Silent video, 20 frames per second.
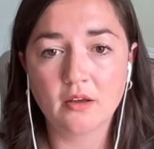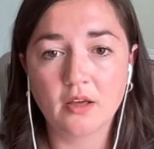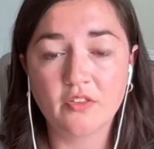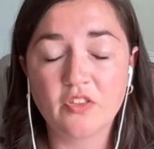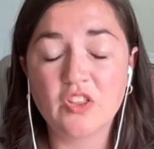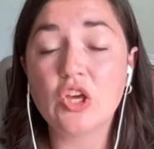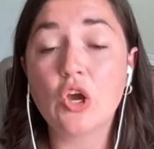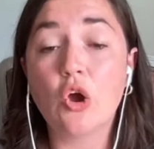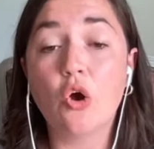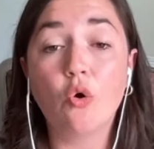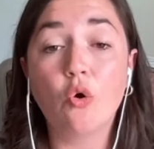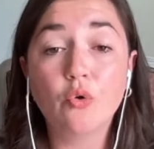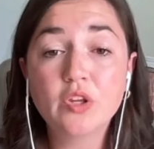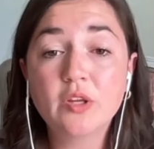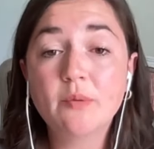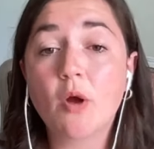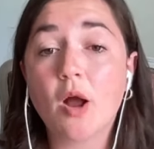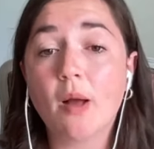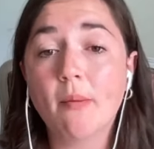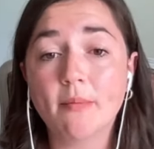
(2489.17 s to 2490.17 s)
The only
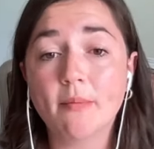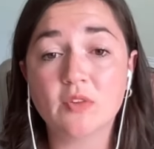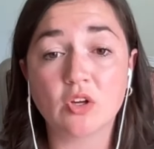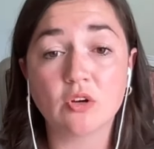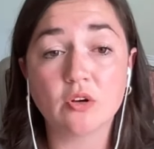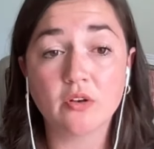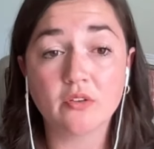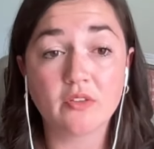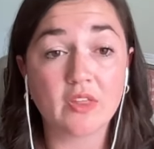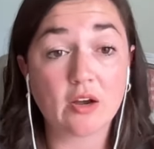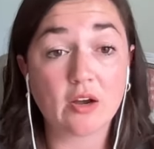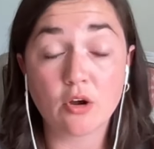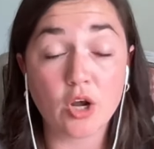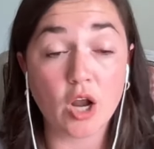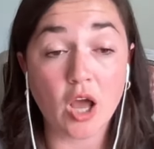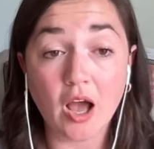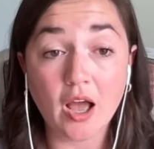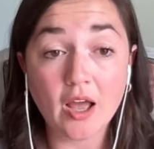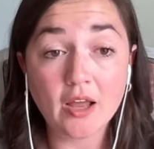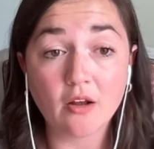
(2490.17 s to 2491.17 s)
problems that are
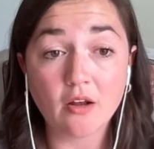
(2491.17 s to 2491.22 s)
not